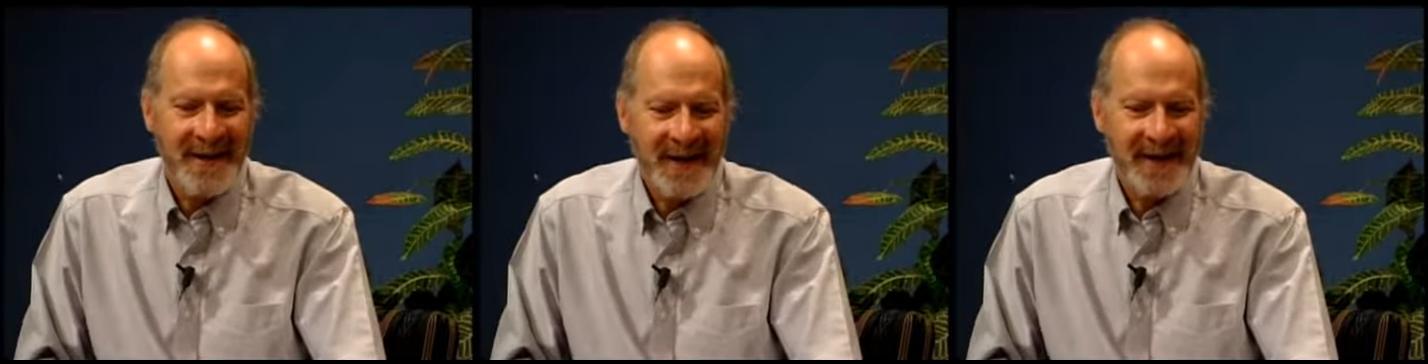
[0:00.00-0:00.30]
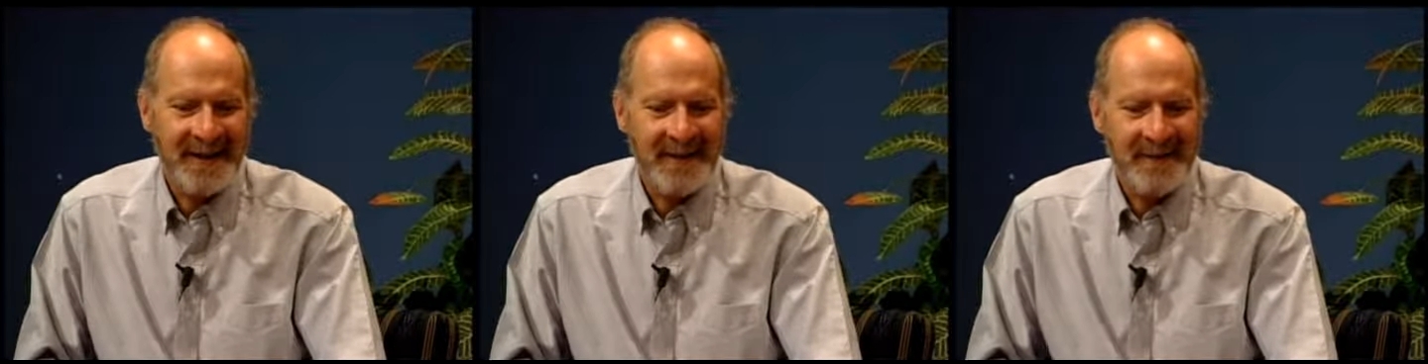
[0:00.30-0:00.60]

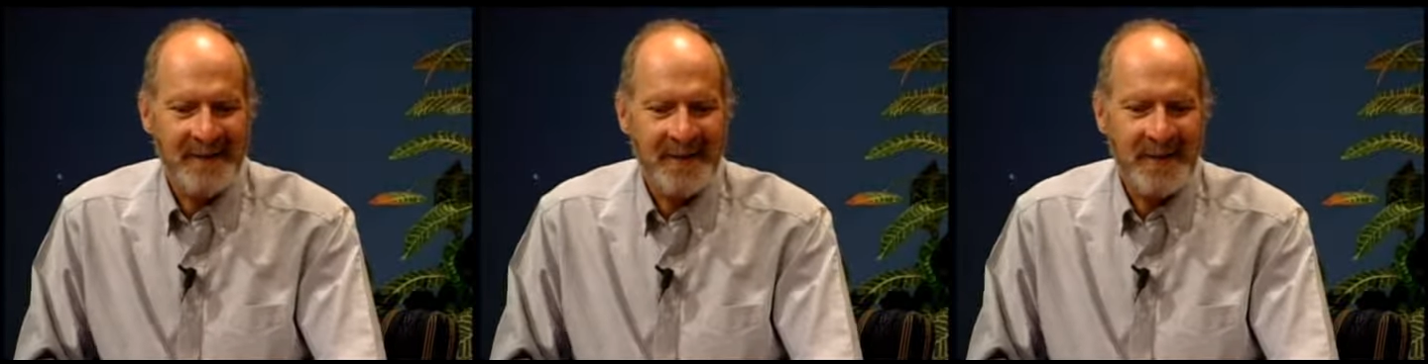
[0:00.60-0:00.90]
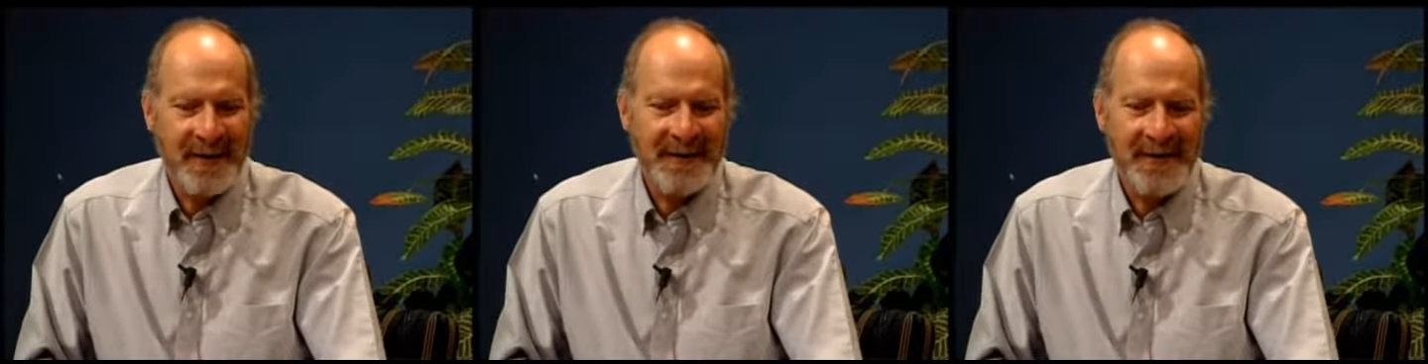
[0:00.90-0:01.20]
And, you
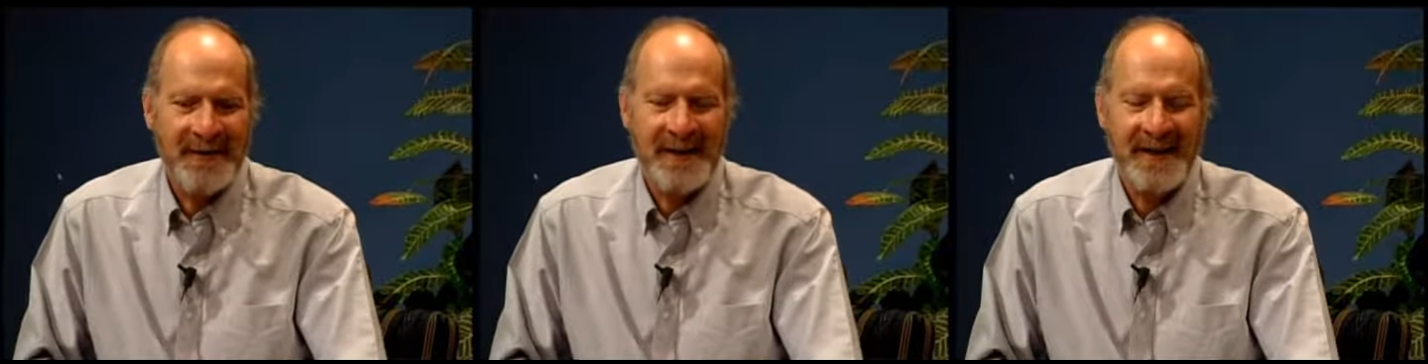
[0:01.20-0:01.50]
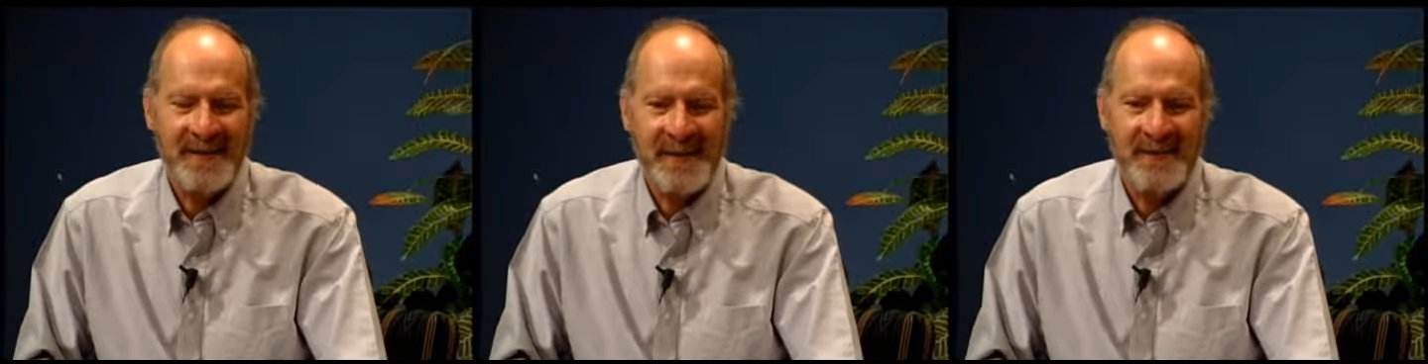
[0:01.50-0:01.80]
know, that's how they
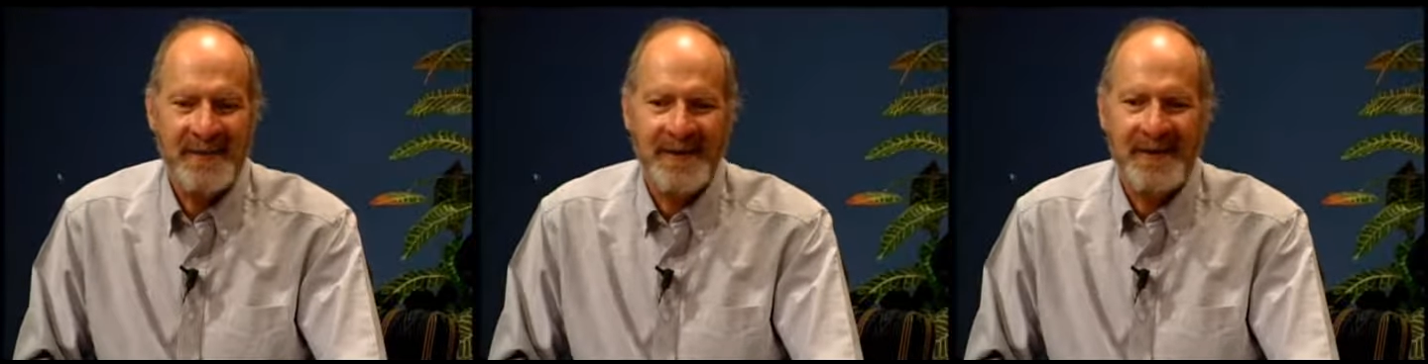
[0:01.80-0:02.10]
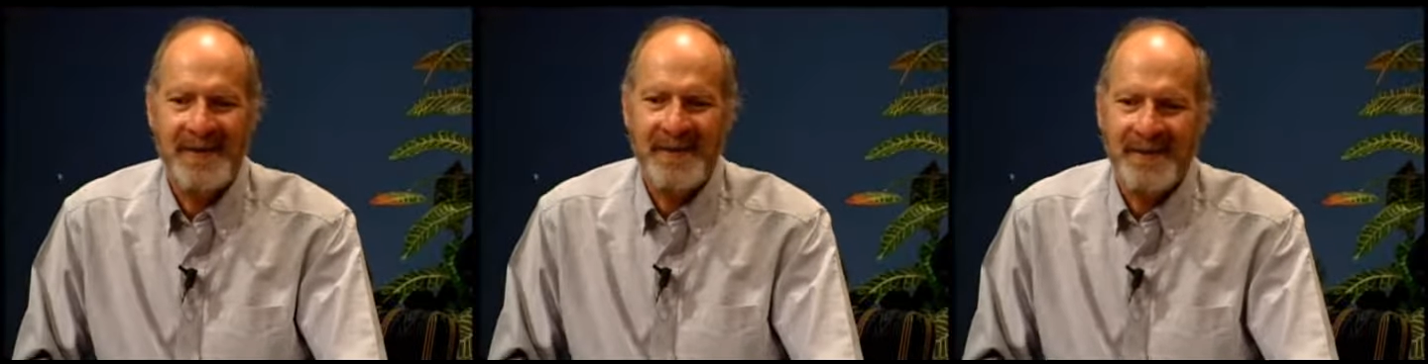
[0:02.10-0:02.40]
came up
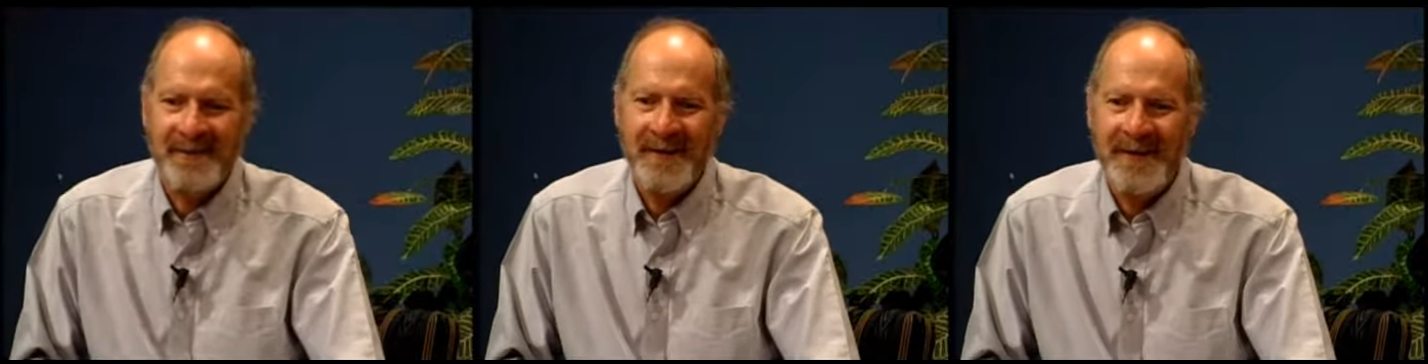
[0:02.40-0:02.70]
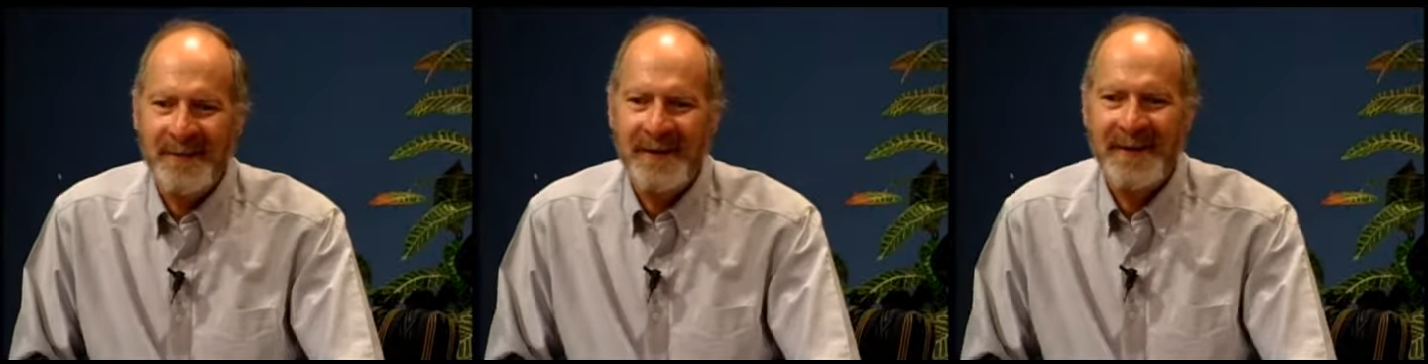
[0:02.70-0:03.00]
with
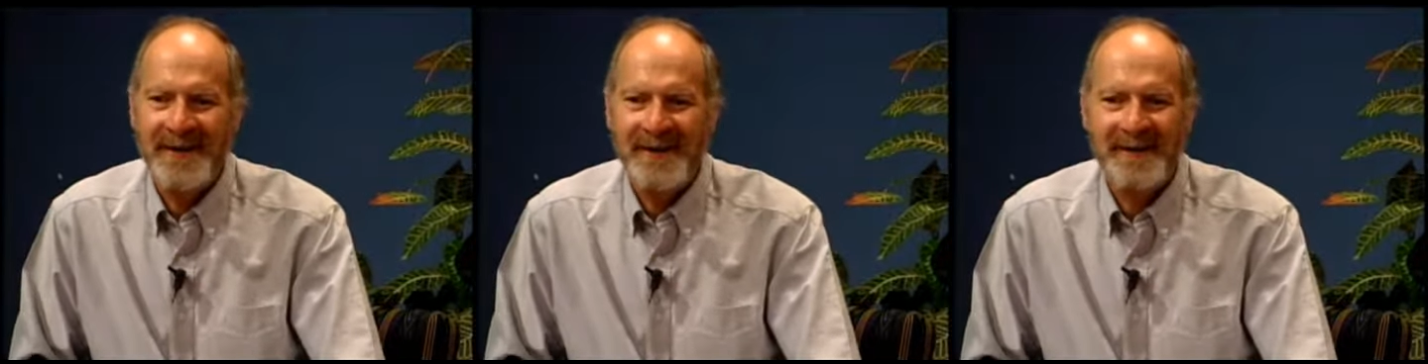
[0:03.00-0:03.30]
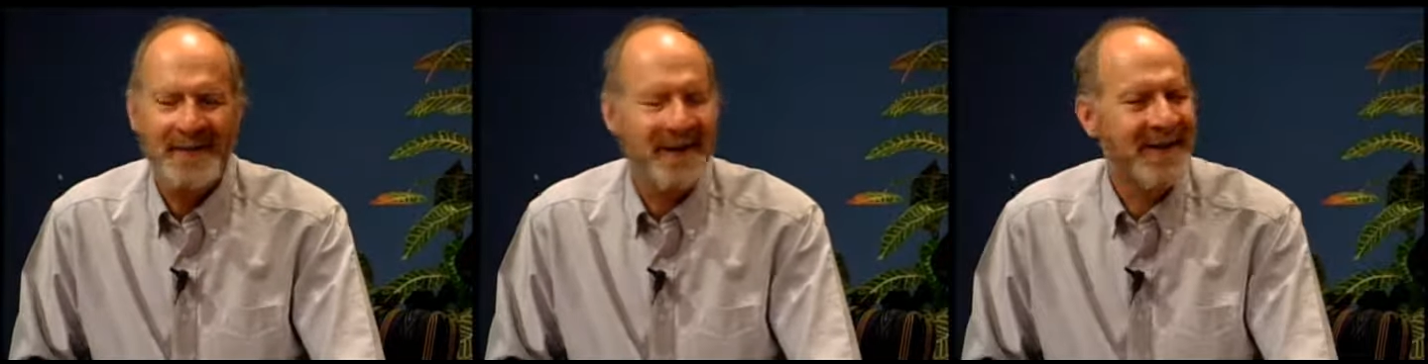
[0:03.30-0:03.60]
whatever the
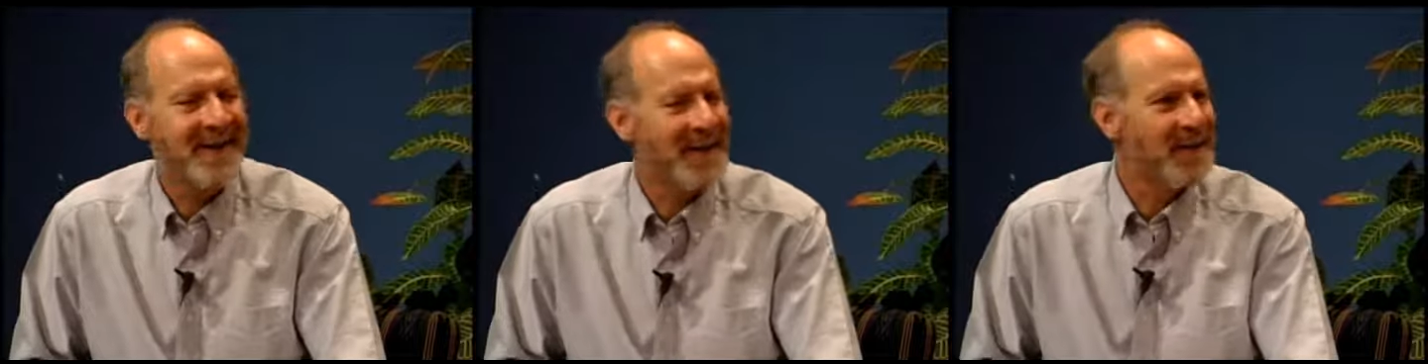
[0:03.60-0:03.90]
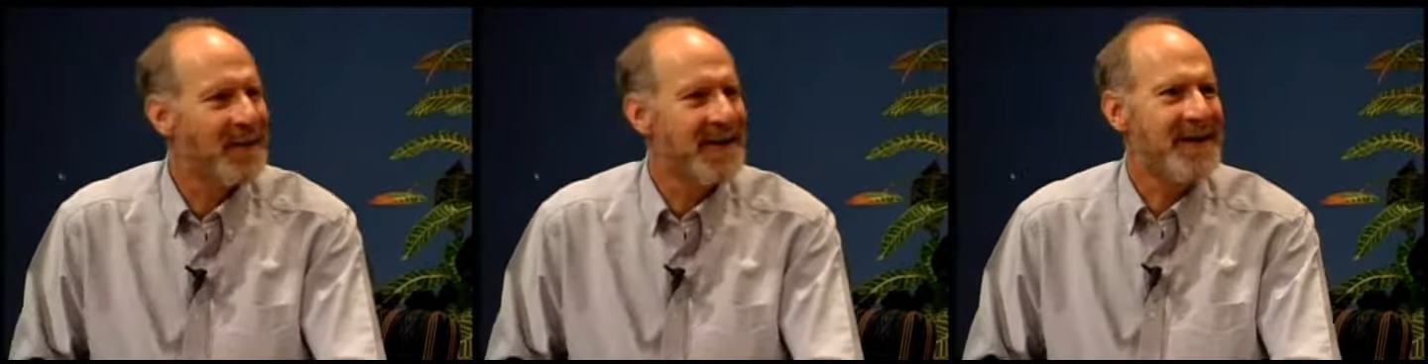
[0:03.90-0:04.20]
recent number was,